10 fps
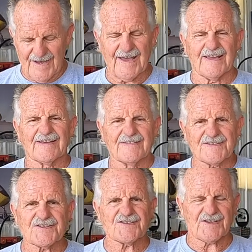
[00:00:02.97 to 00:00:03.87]
Hi,
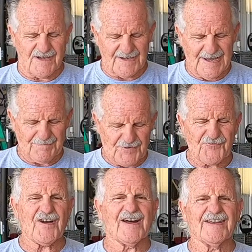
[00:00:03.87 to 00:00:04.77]
this is uh,
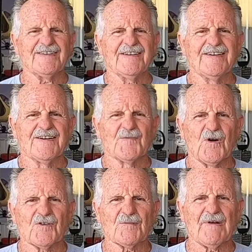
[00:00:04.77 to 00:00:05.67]
Captain Ron.
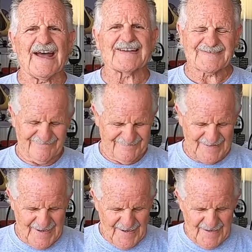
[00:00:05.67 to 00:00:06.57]
Welcome back.
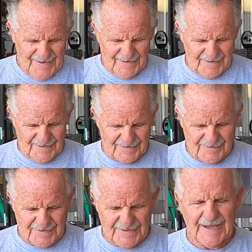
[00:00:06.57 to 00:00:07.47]
Uh,
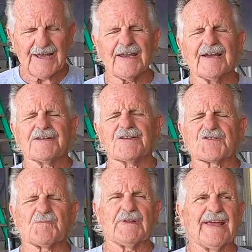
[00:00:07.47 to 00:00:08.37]
today I'd like to
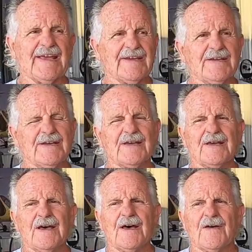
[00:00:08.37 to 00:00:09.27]
explain
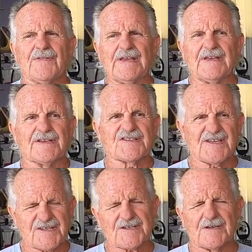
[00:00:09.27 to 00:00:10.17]
the
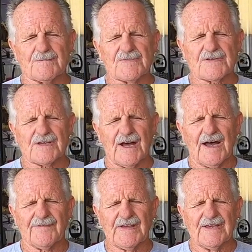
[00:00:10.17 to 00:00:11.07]
systems
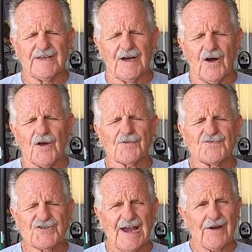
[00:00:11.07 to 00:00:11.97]
on the uh,
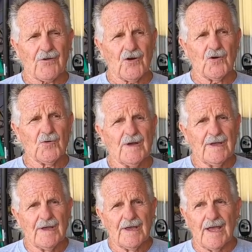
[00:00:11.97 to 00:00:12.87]
AutoGyro
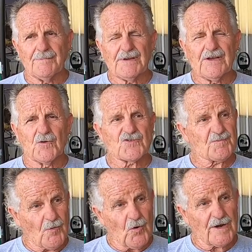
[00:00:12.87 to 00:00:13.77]
MTO
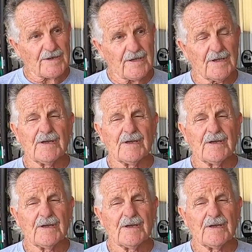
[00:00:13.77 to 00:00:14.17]
Sport,